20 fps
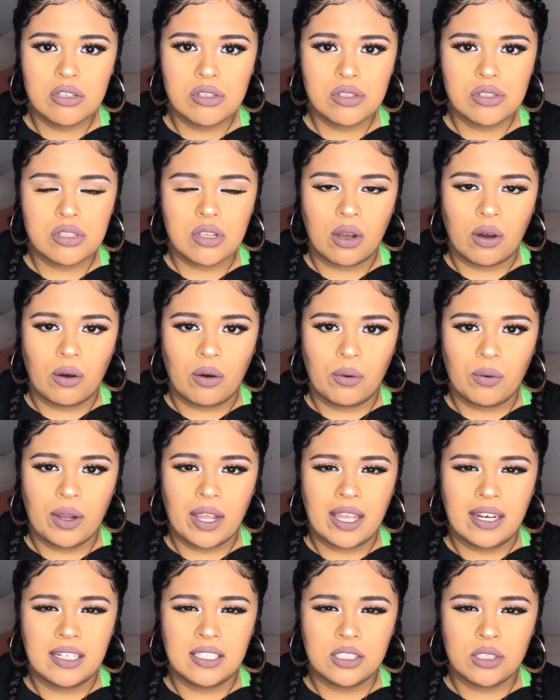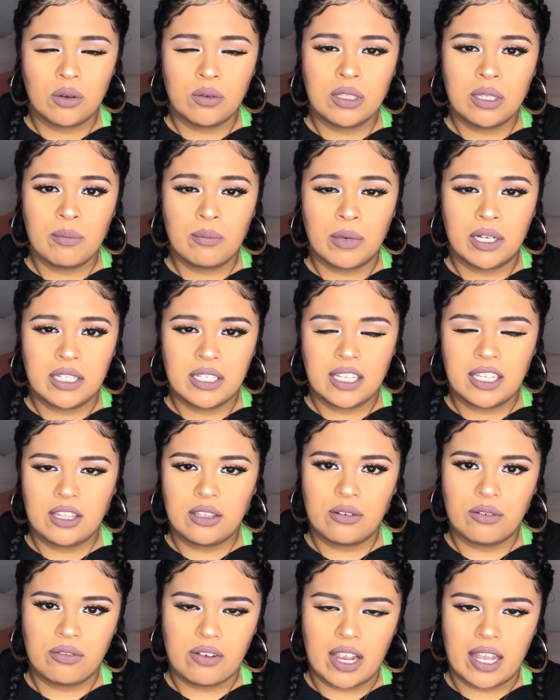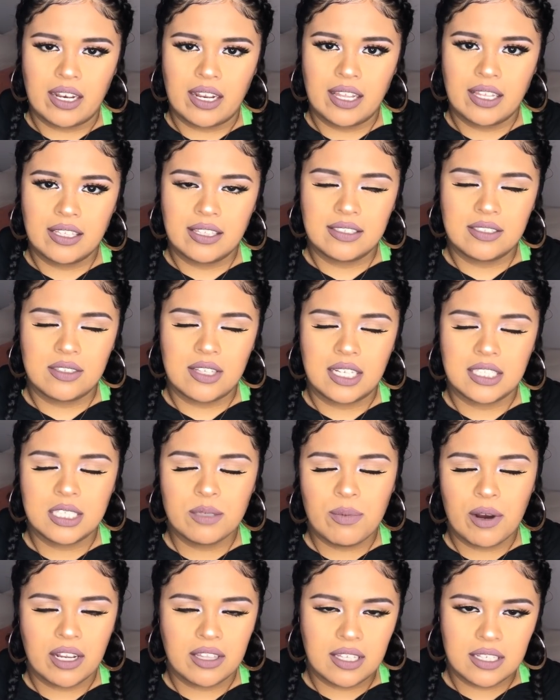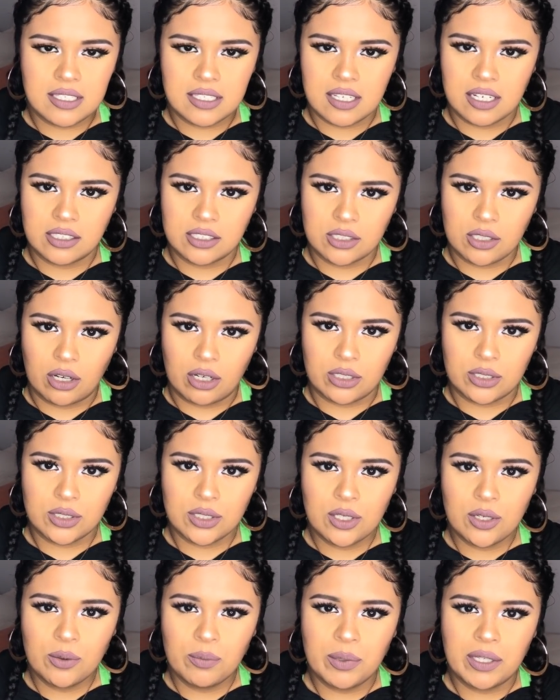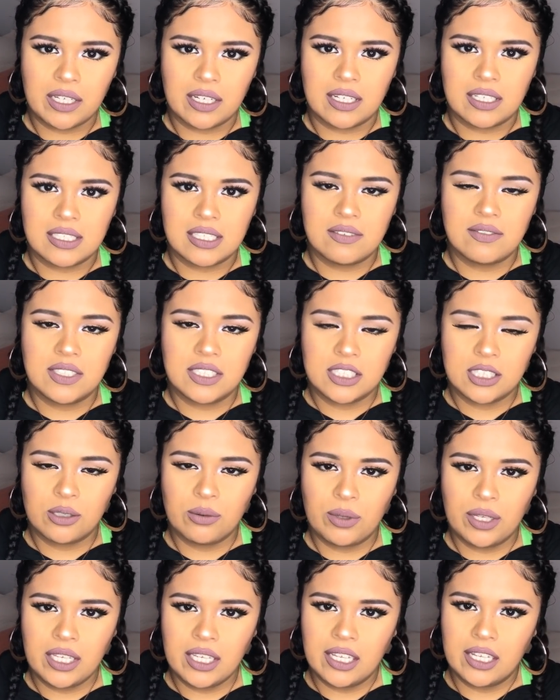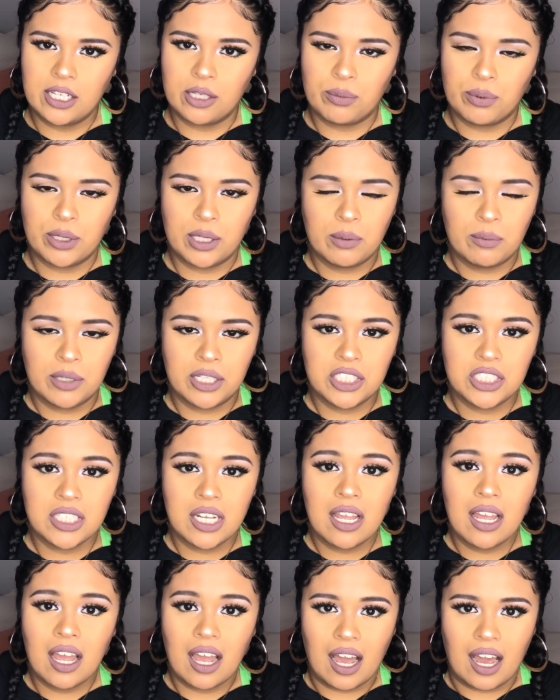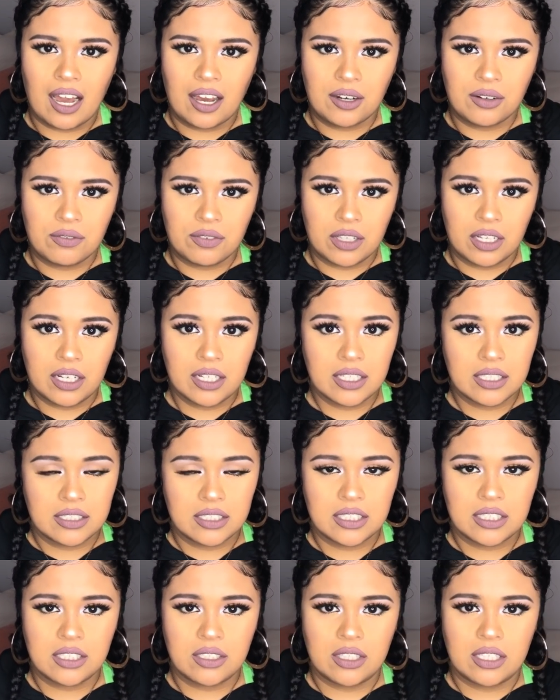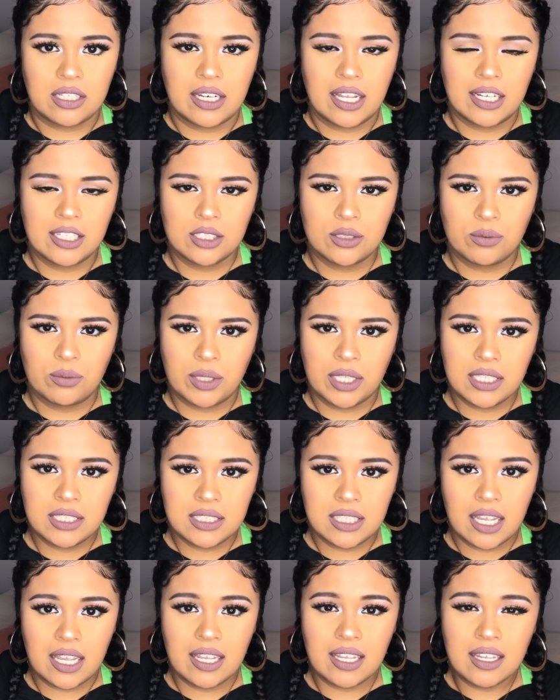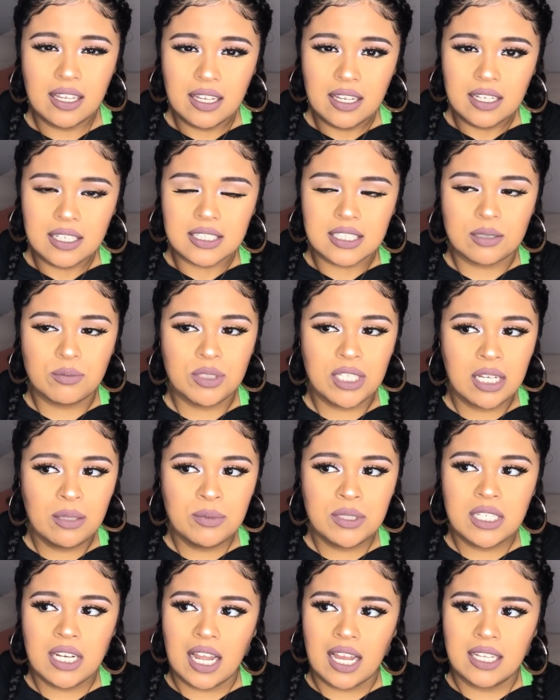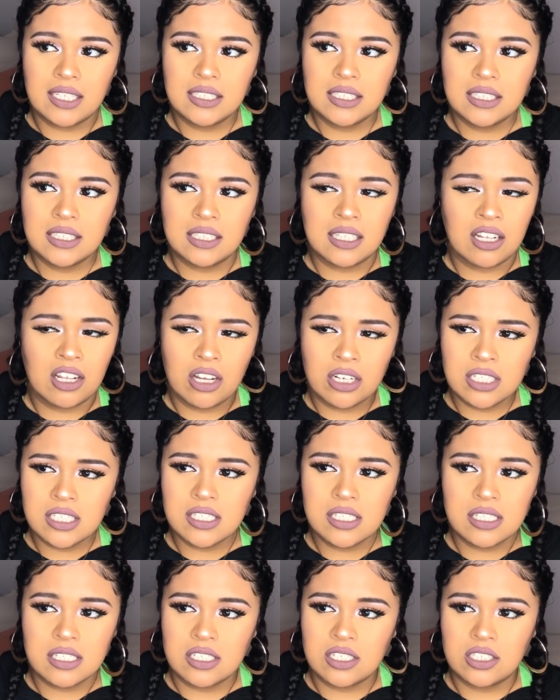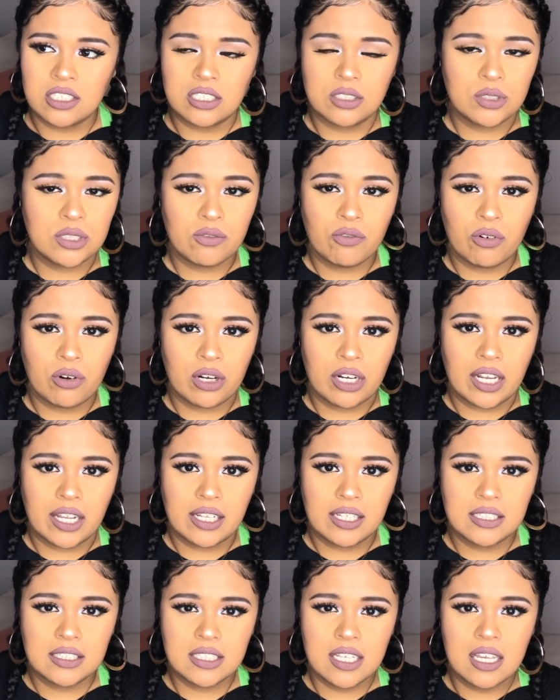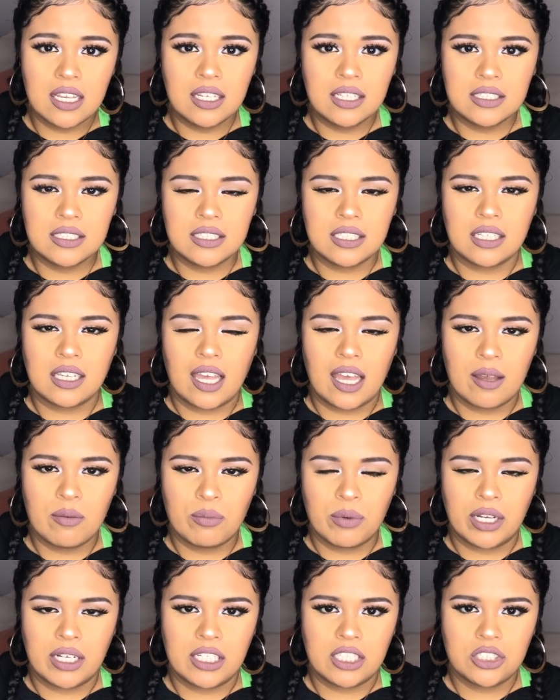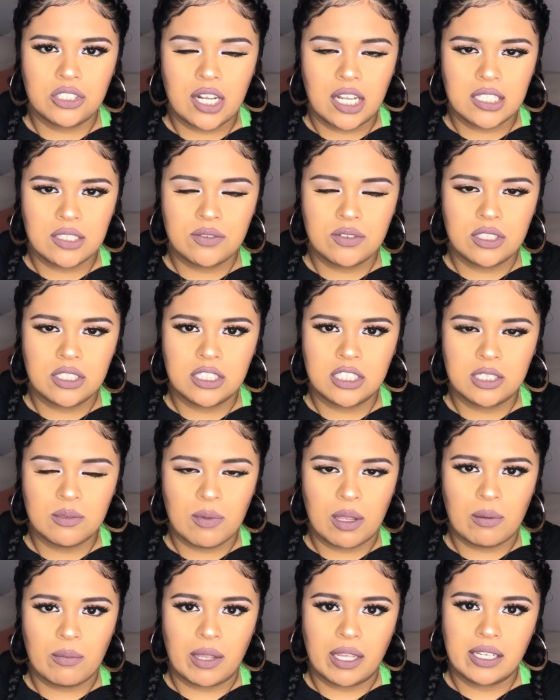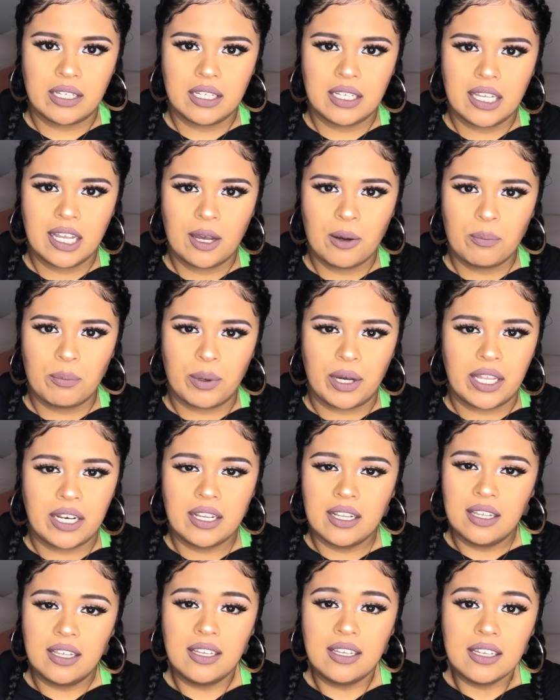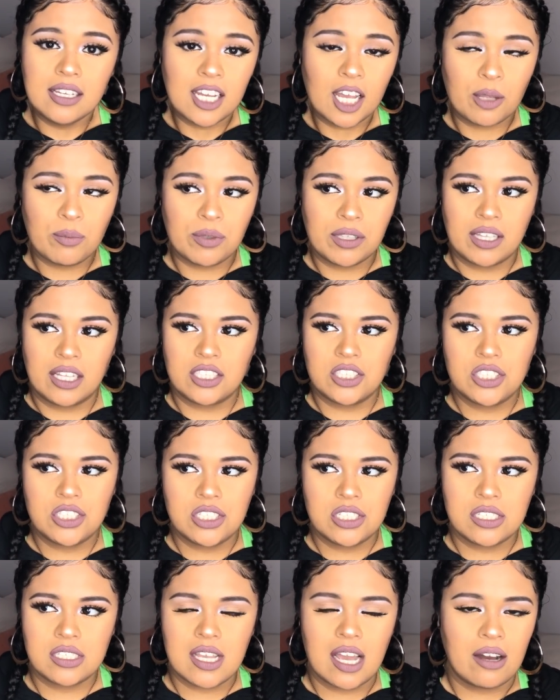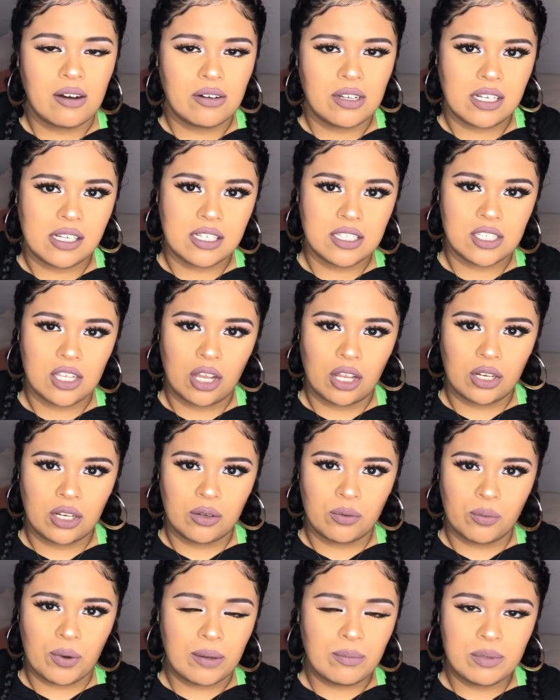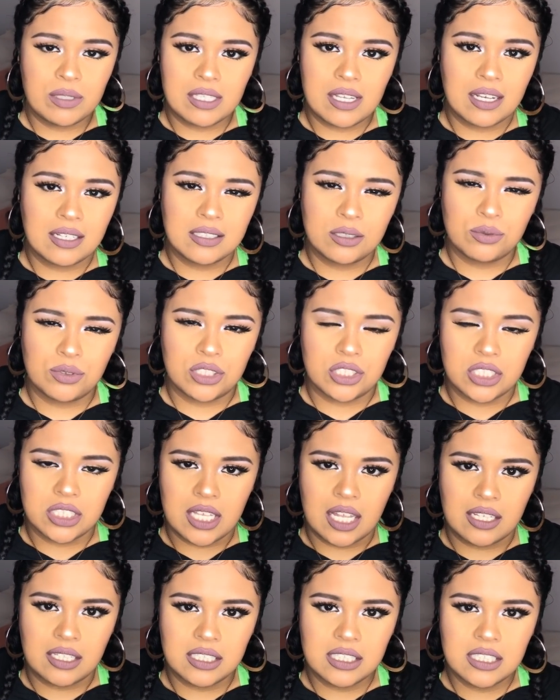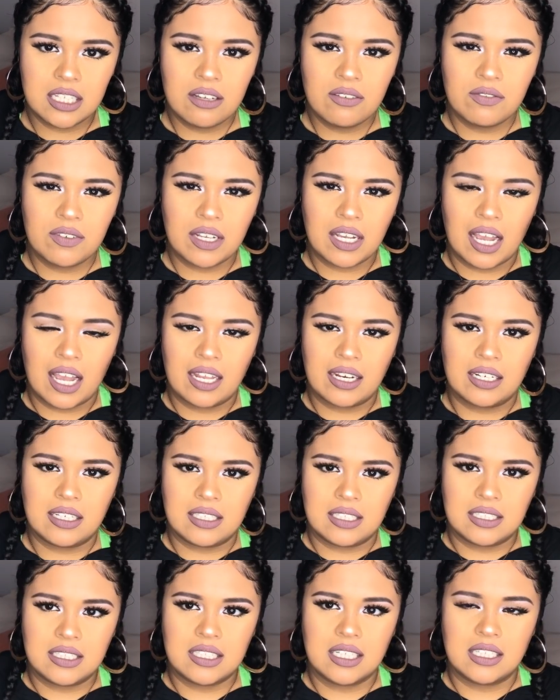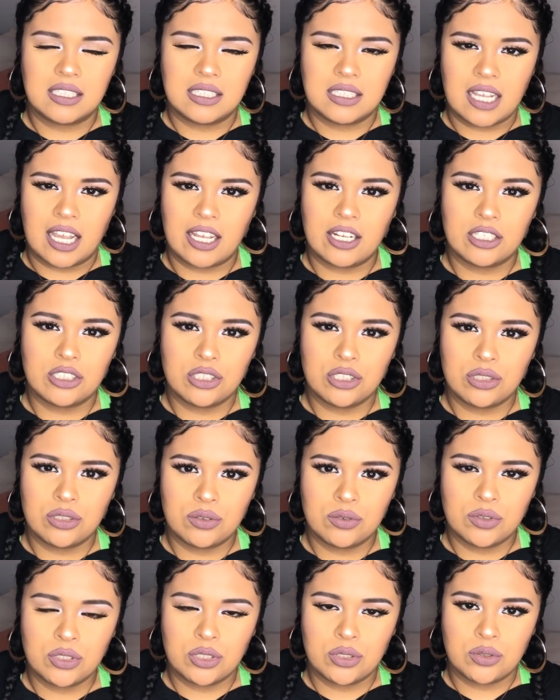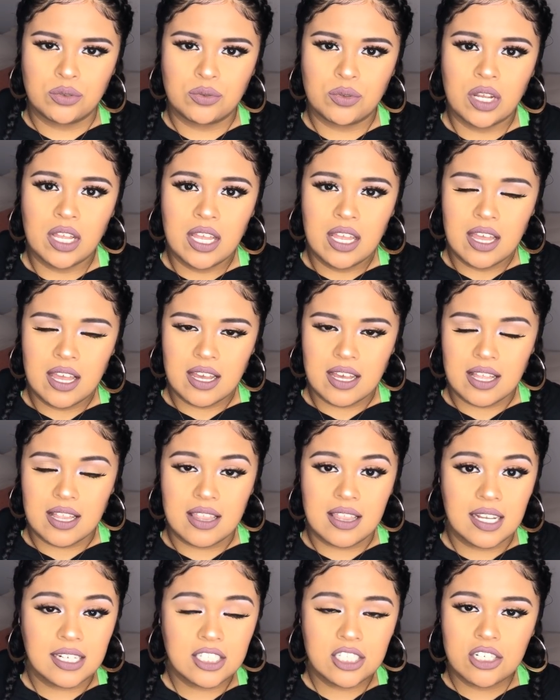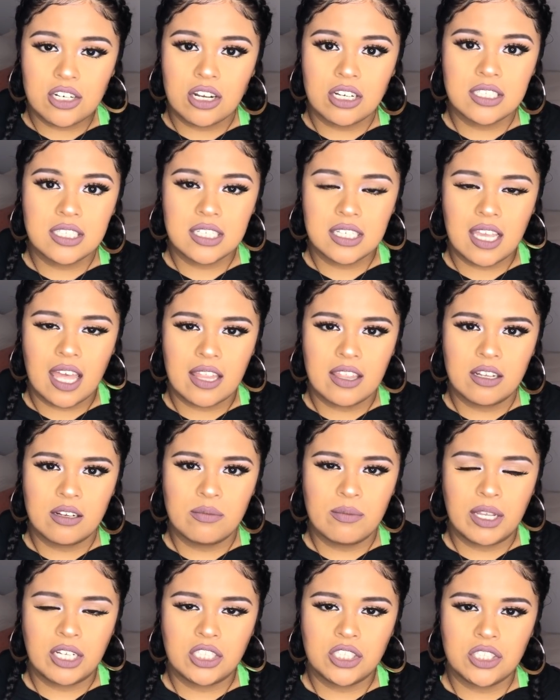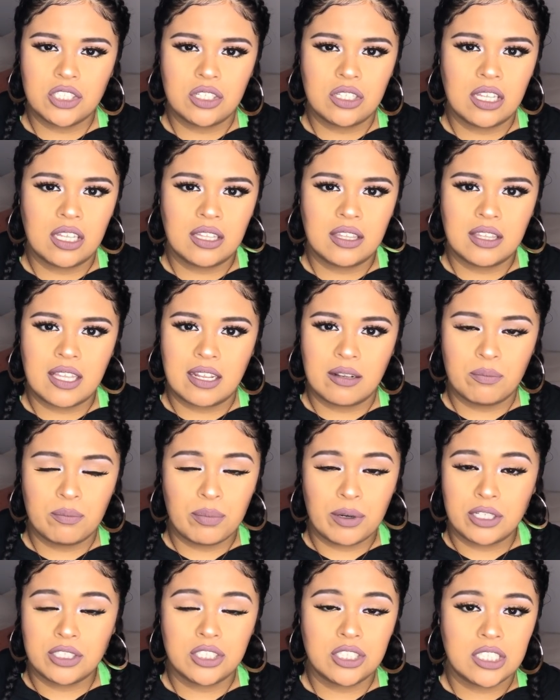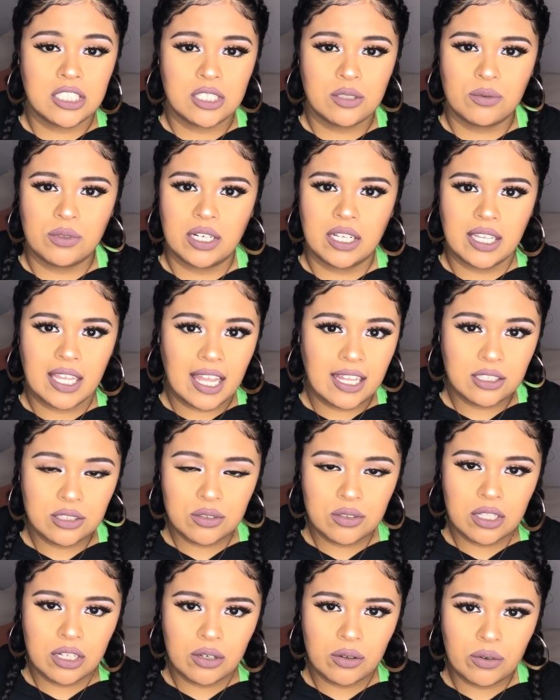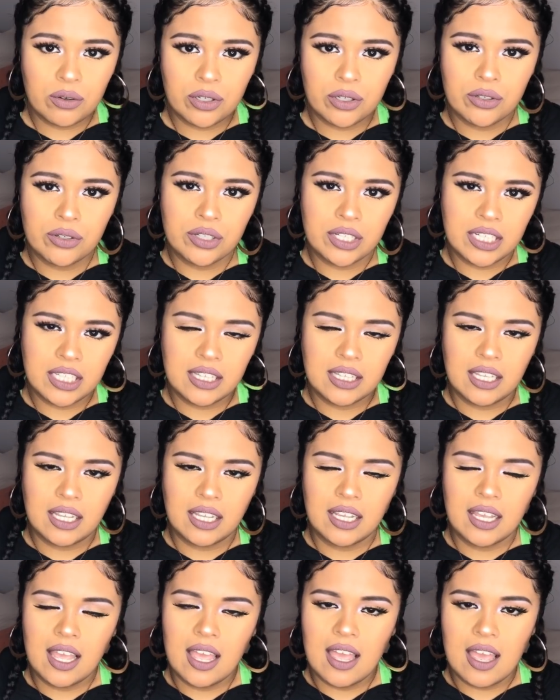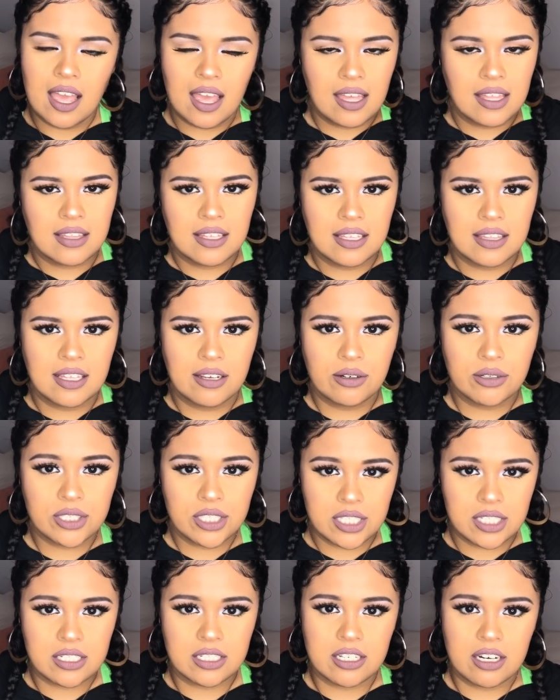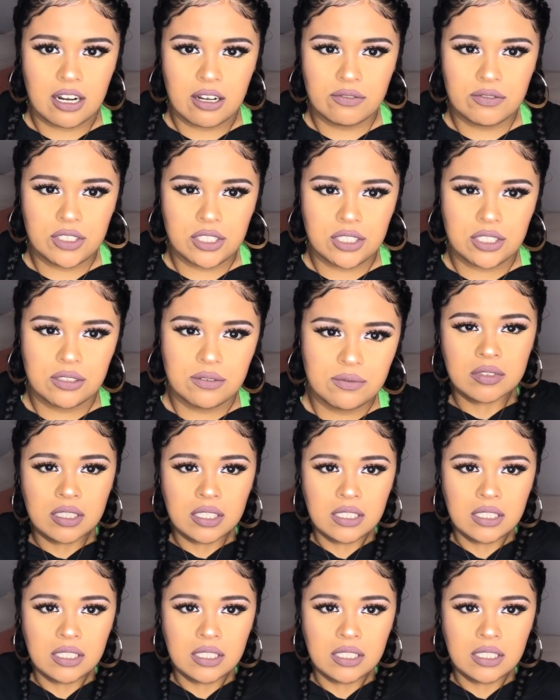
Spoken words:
So, and it's only Monday through Friday, so that's the part that sucks also, because if it's the weekend, you're pretty much out of luck until the next weekday. Sometimes it has, the longest it took was 4 days to get money transferred into my bank account, but I mean, that's just how it is on websites where you're selling stuff. It kind of needs a day or two to collect it all together and make sure that that person doesn't want to cancel their order or anything, and then they'll send it off to you.